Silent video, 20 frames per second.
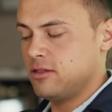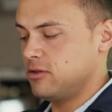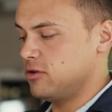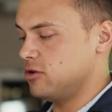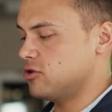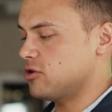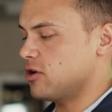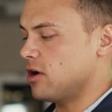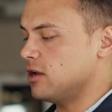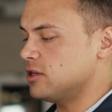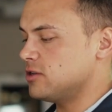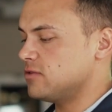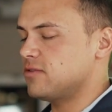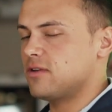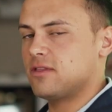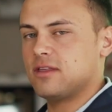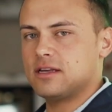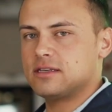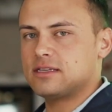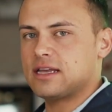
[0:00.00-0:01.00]
To
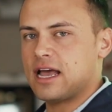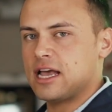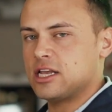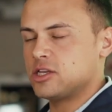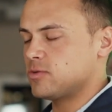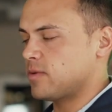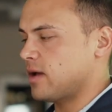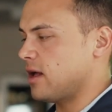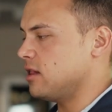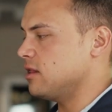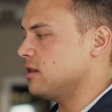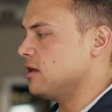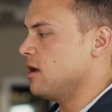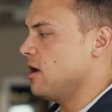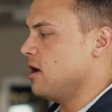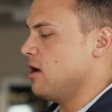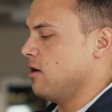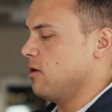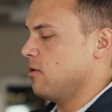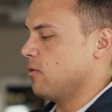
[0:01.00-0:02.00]
transfer this as well,
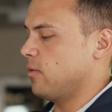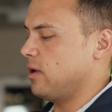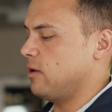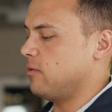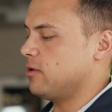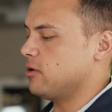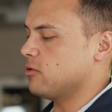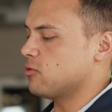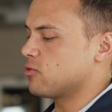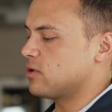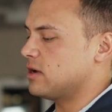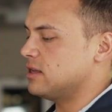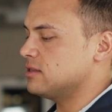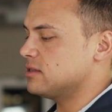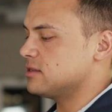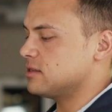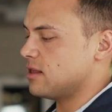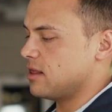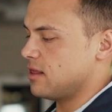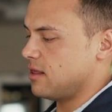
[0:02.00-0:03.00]
we will
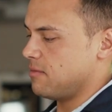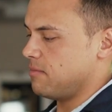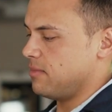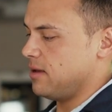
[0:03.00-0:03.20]
rinse the